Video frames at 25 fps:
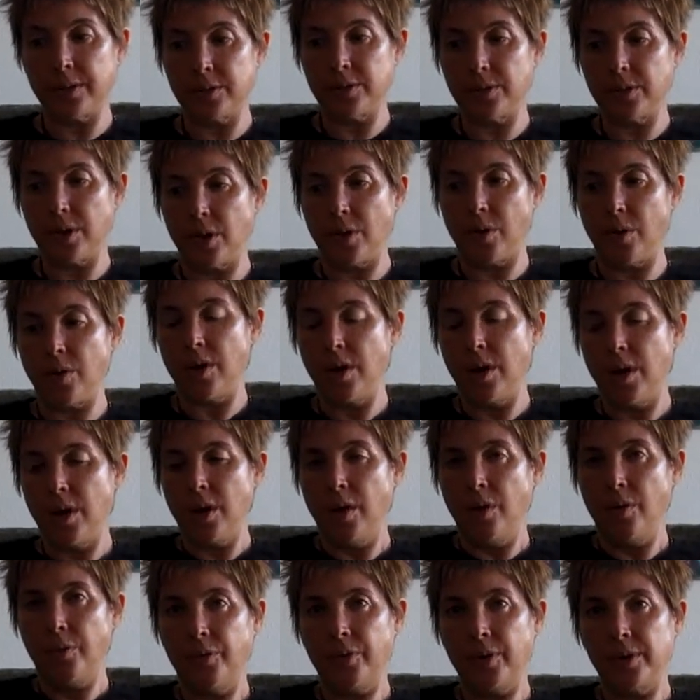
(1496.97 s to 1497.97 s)
So,
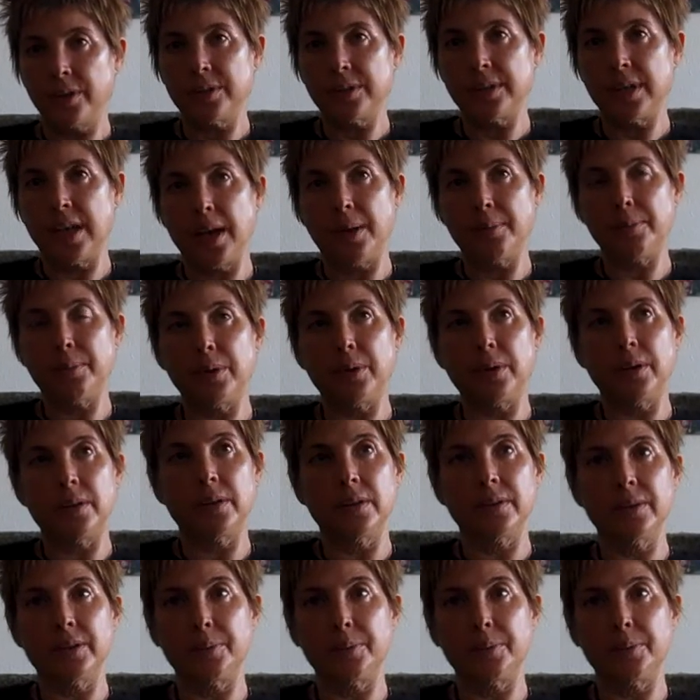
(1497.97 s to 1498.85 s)
for example,